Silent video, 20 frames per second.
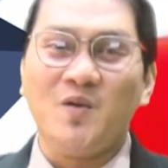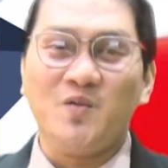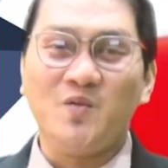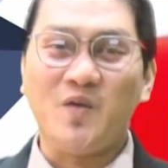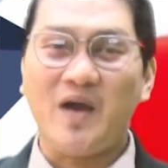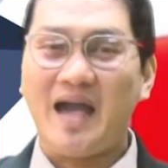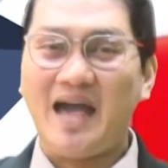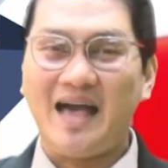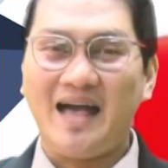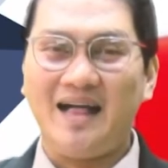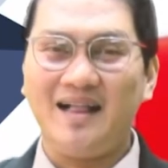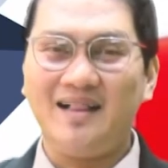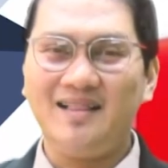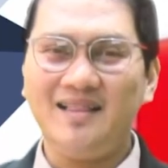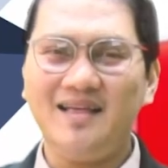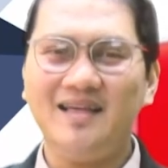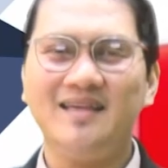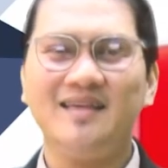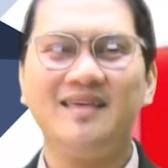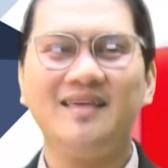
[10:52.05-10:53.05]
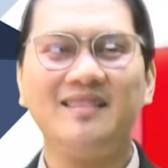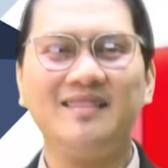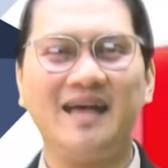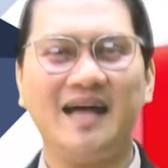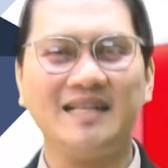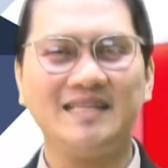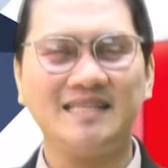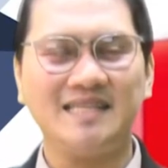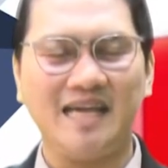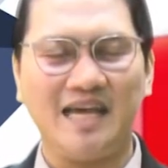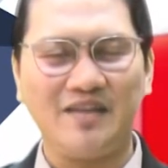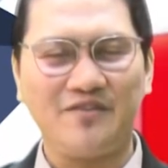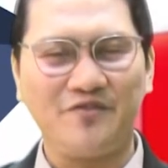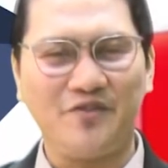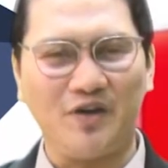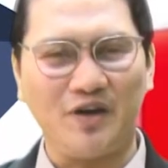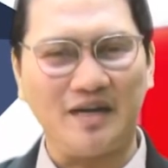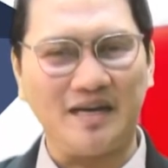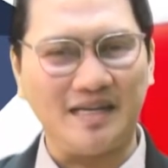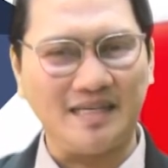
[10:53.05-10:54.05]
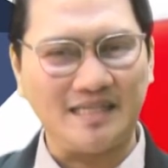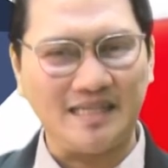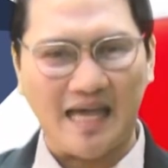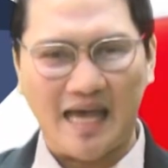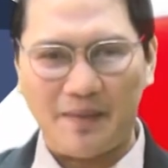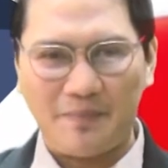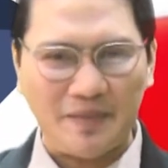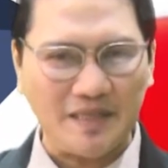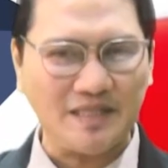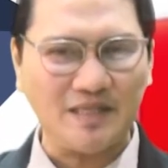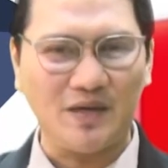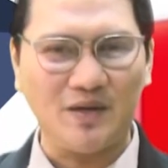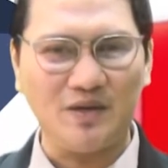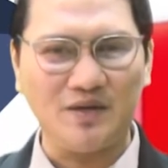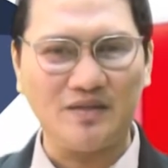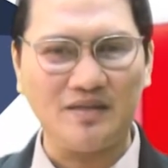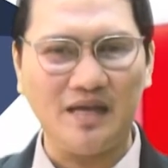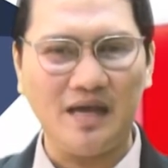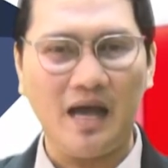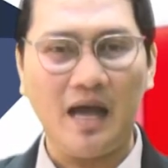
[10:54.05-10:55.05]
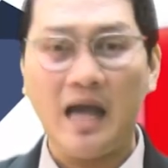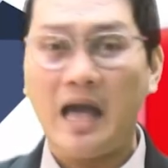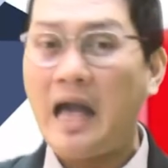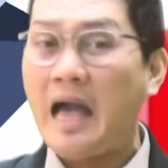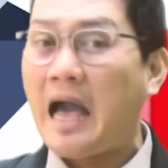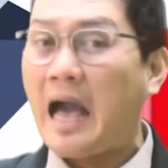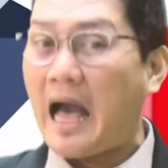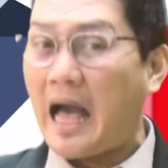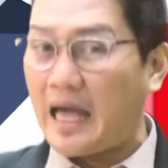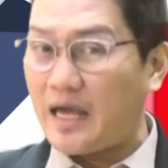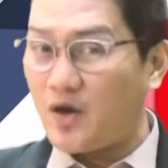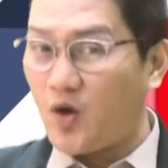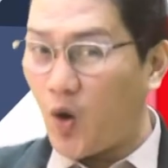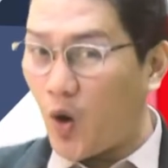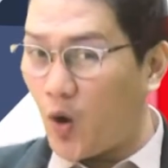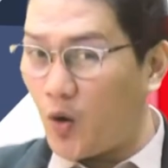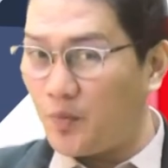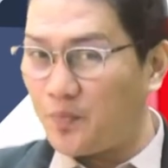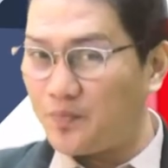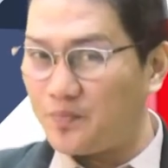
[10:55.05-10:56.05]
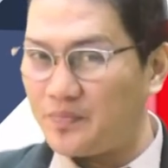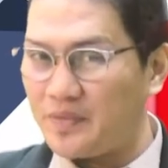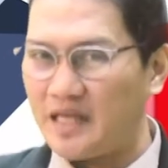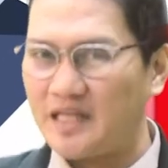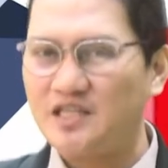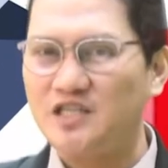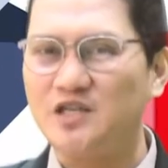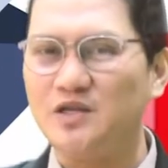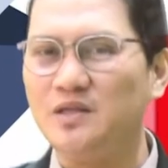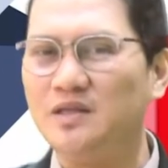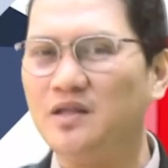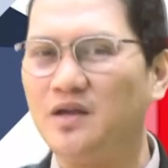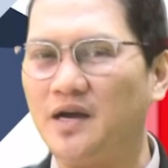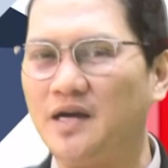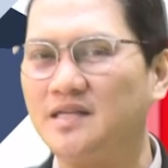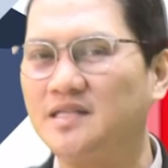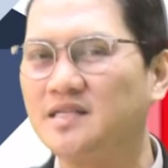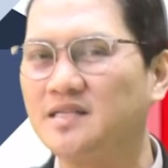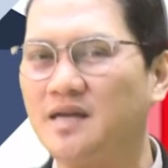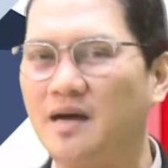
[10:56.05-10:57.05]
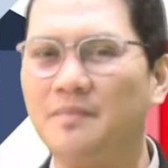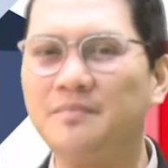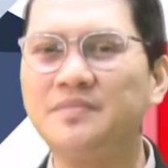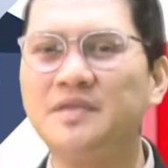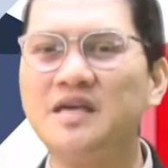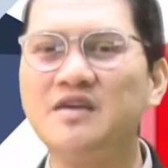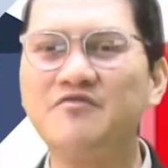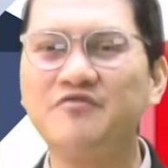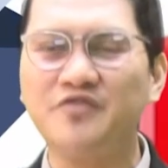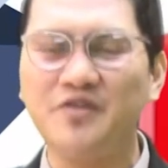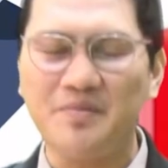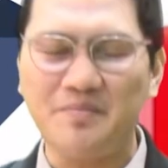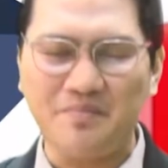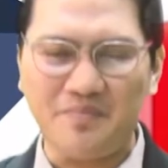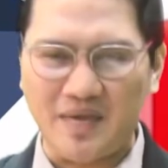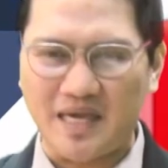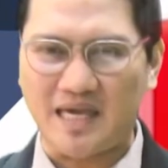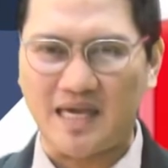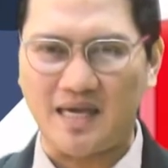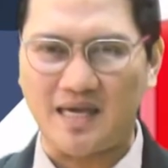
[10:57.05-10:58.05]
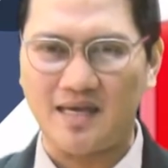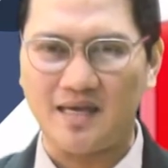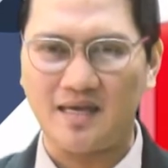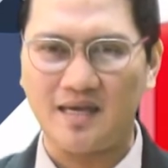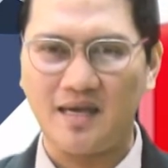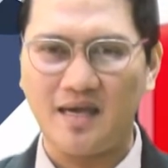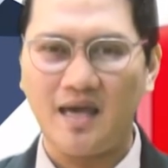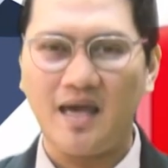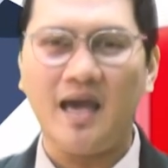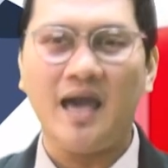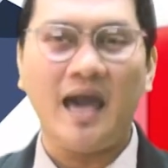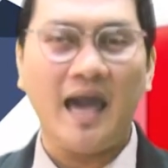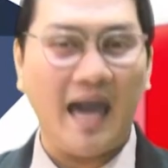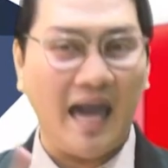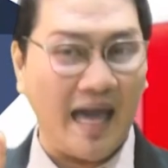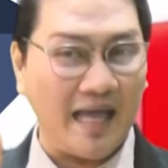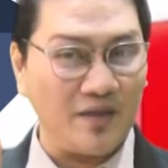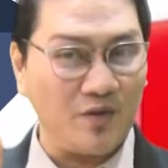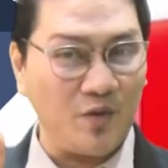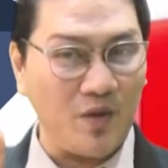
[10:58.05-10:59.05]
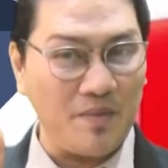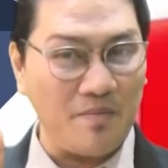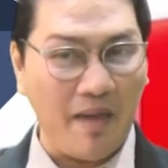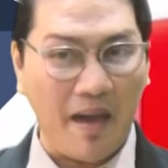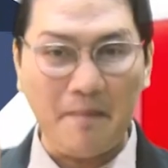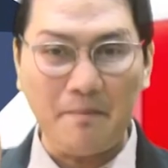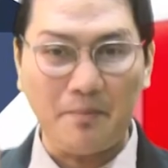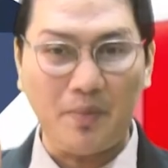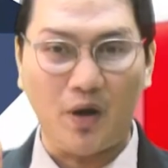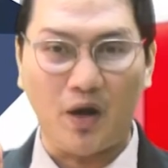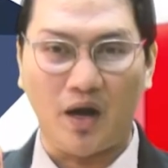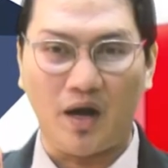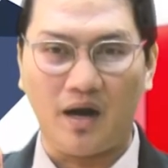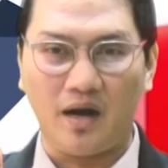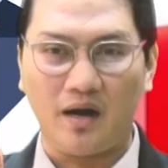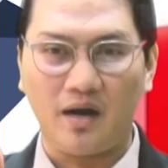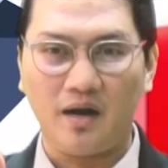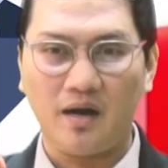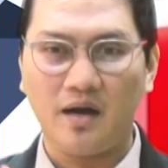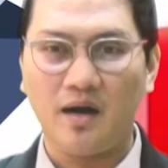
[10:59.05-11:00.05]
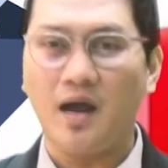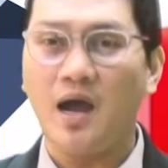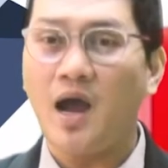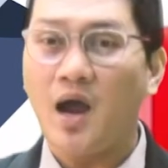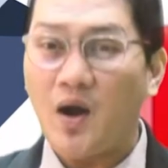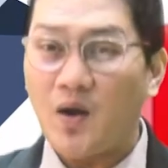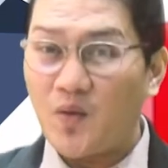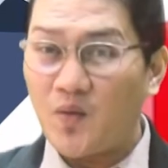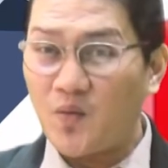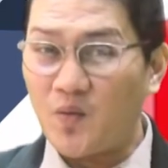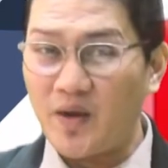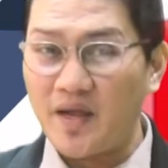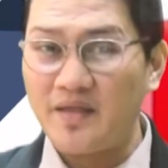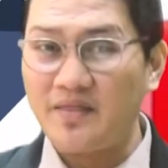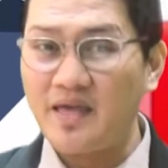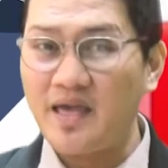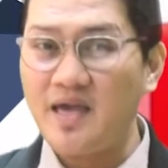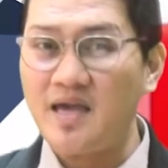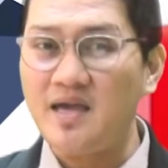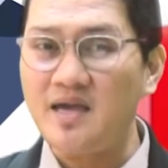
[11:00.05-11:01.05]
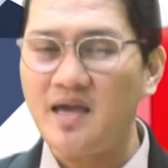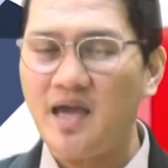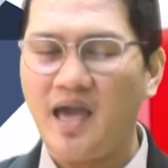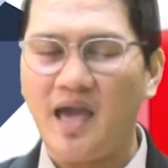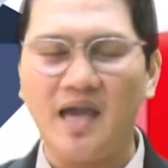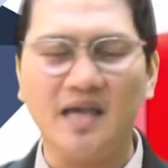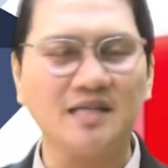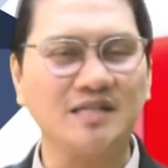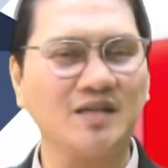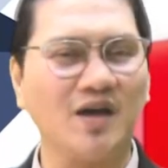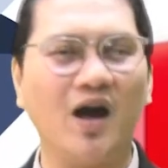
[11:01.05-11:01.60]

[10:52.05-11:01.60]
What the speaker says: Well, that's it for this episode. I hope that you learned something from me. And remember, reading is